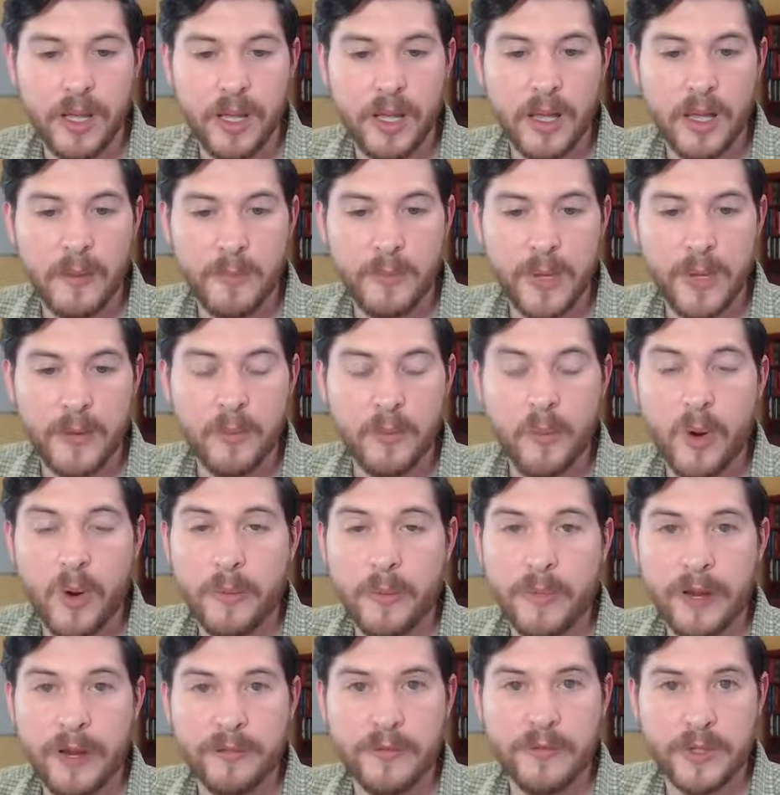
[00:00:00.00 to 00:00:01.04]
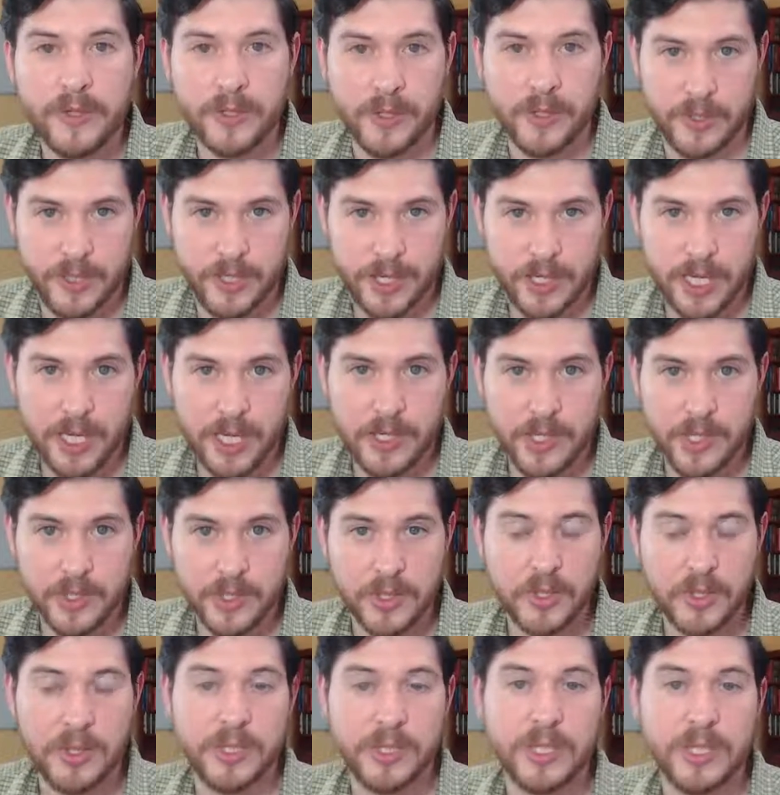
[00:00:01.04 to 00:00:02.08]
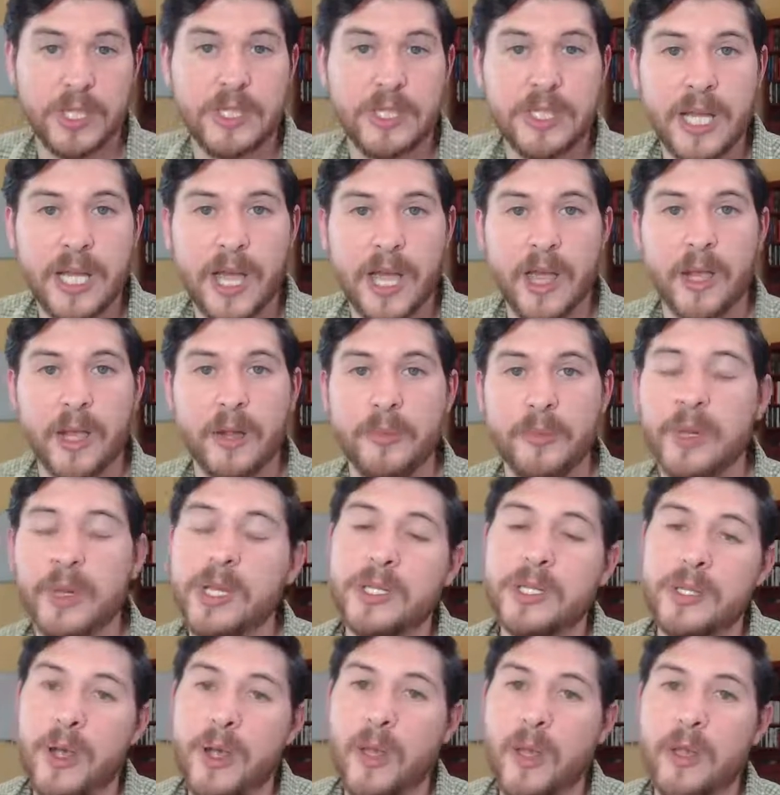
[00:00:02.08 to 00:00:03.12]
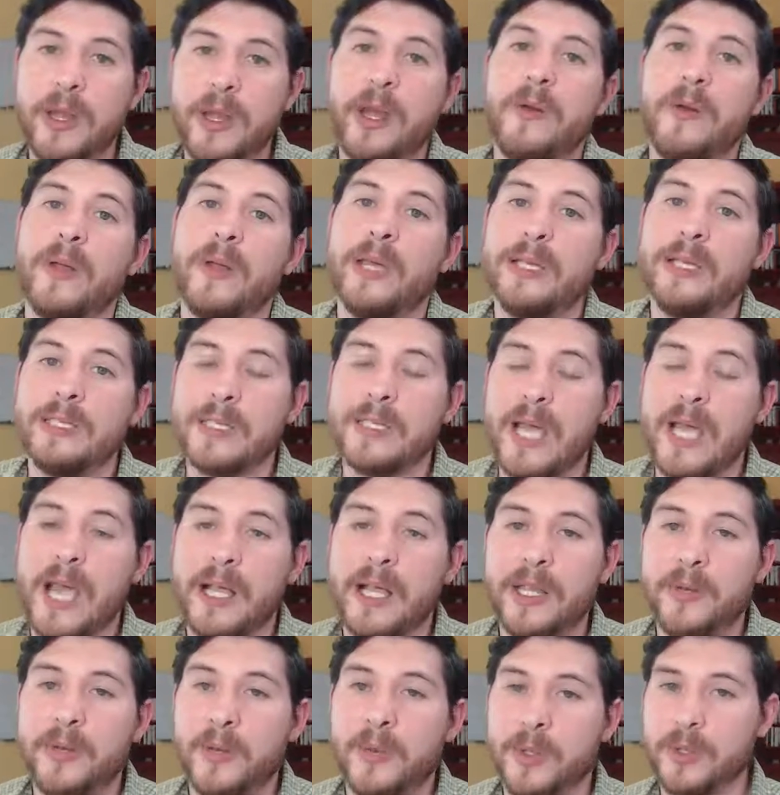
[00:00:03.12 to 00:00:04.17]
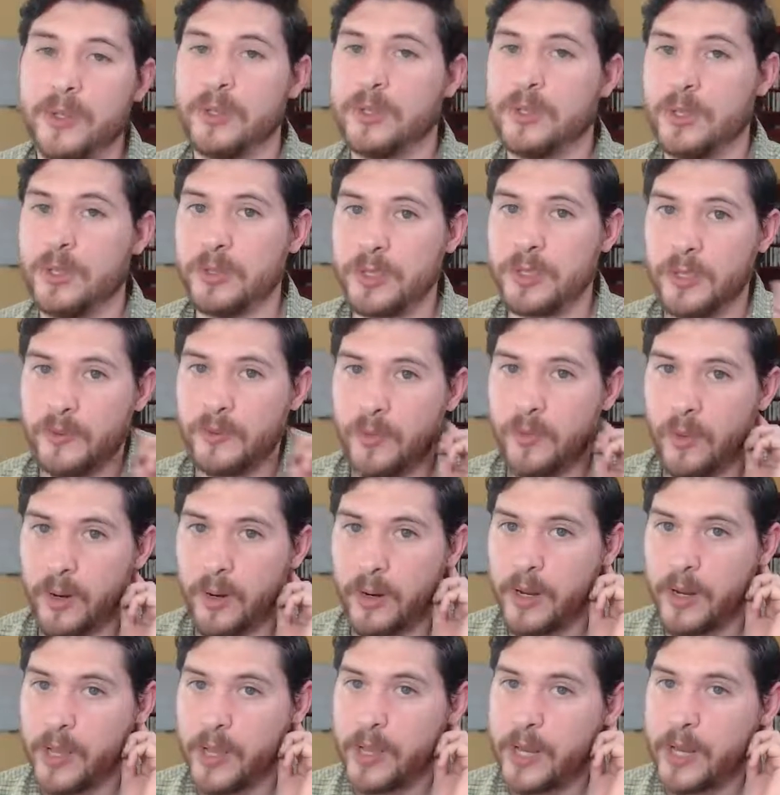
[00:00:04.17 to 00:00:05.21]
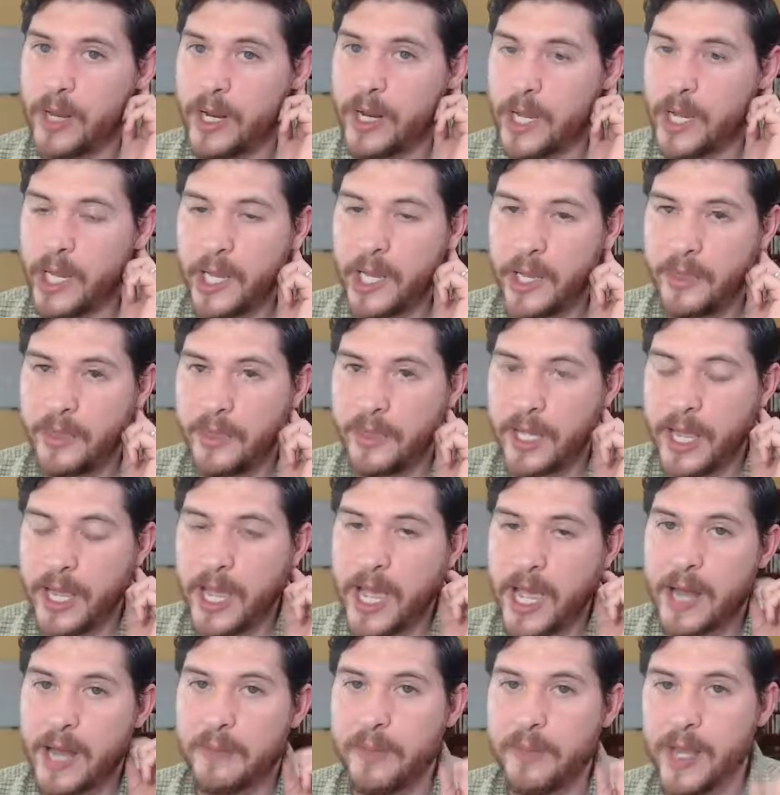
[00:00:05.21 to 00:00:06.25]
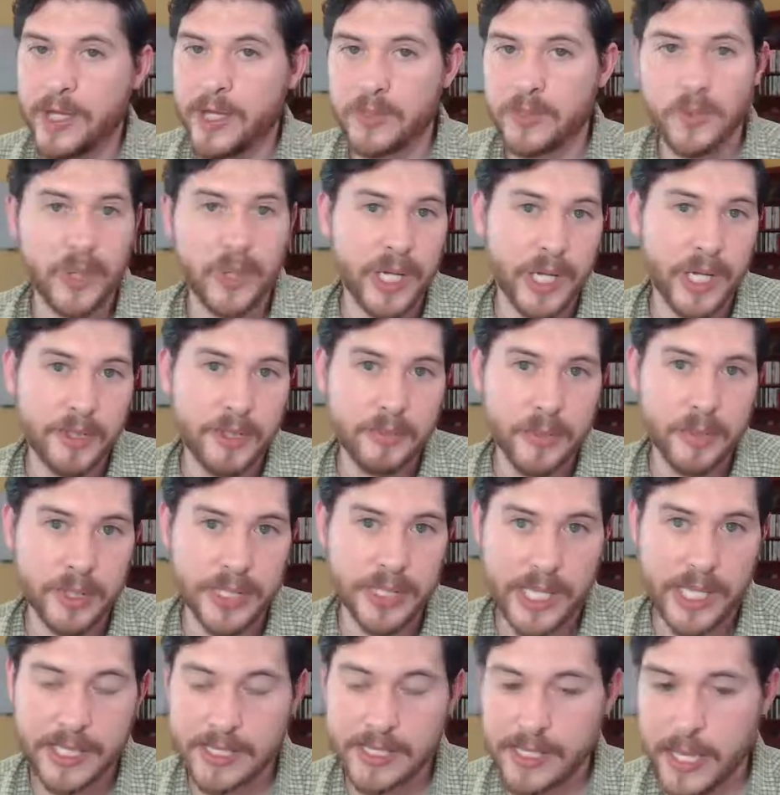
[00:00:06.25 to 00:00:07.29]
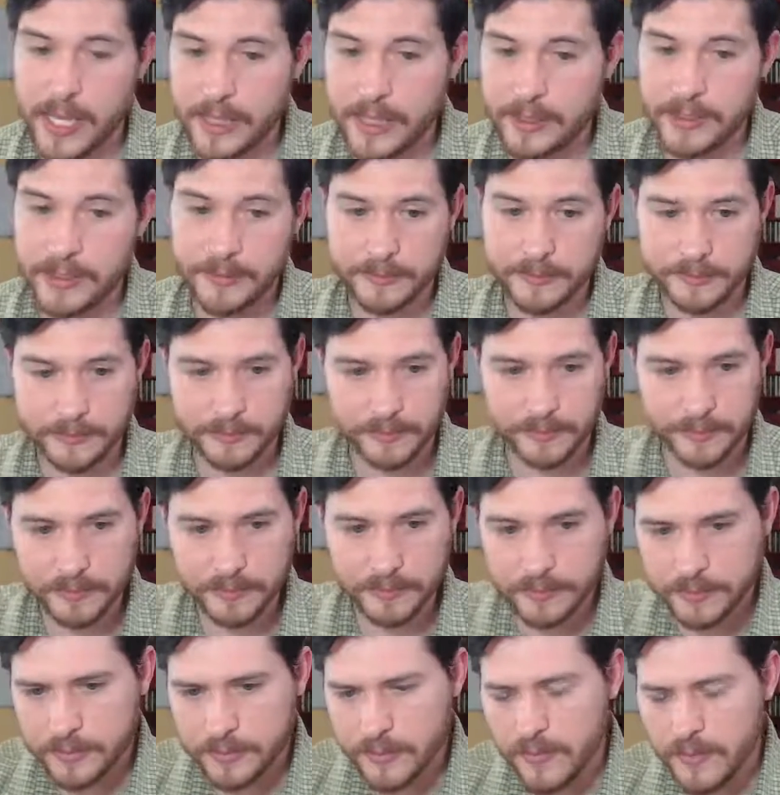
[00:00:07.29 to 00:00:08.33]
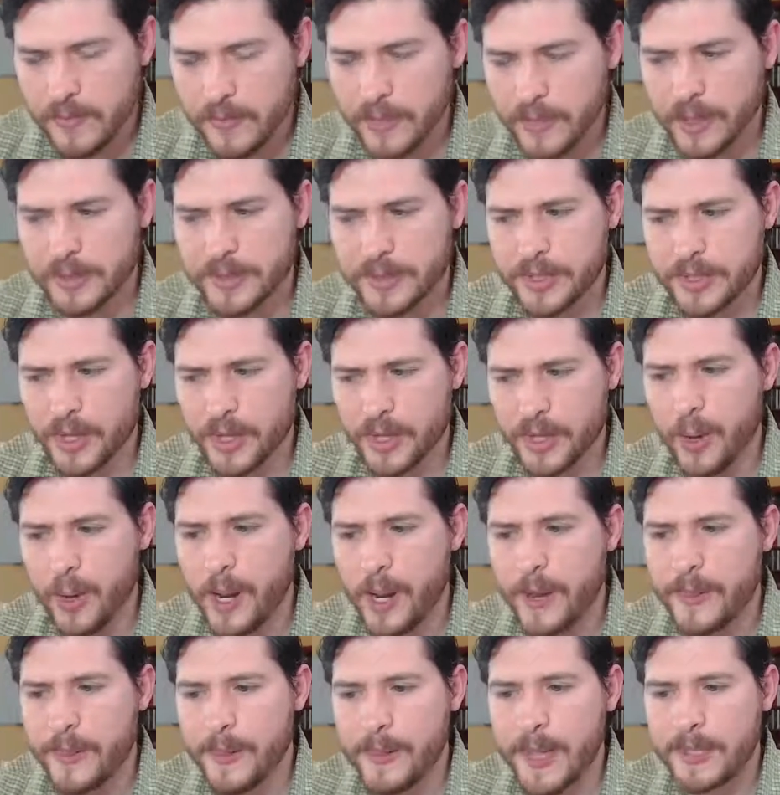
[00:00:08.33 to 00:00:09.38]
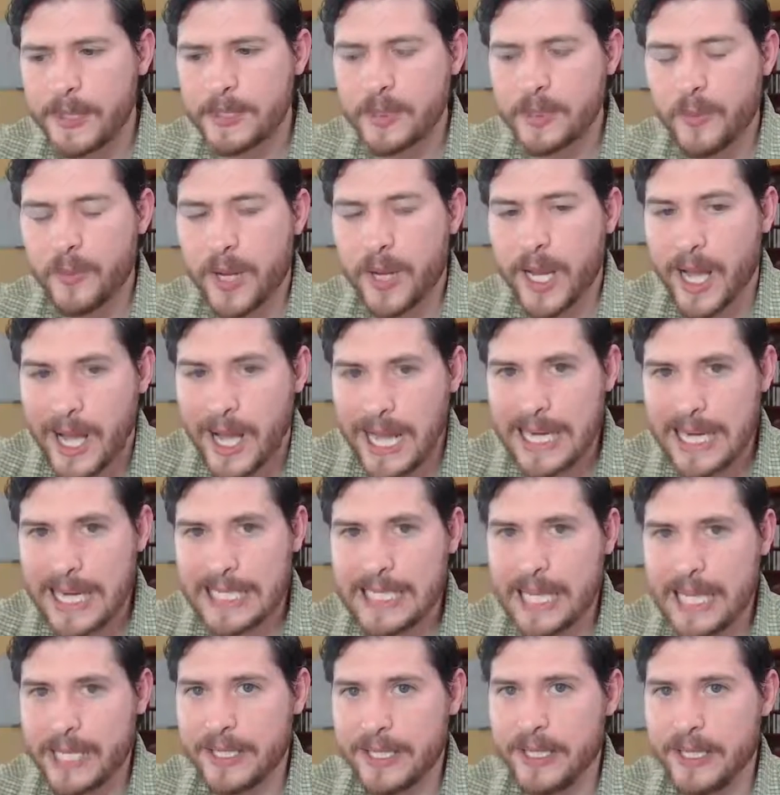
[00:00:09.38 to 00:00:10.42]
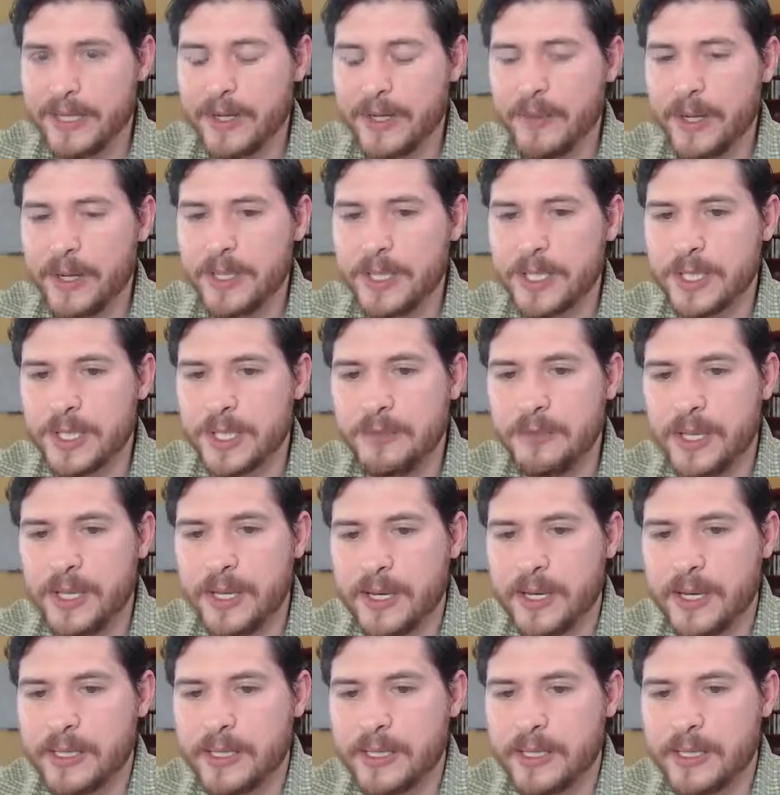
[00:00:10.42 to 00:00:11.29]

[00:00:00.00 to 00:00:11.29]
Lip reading: be more beneficial to the end user because it's telling them and it's calling out exactly what they're searching for, and the ad makes 100% sense. So that's the way I tend to do it, just because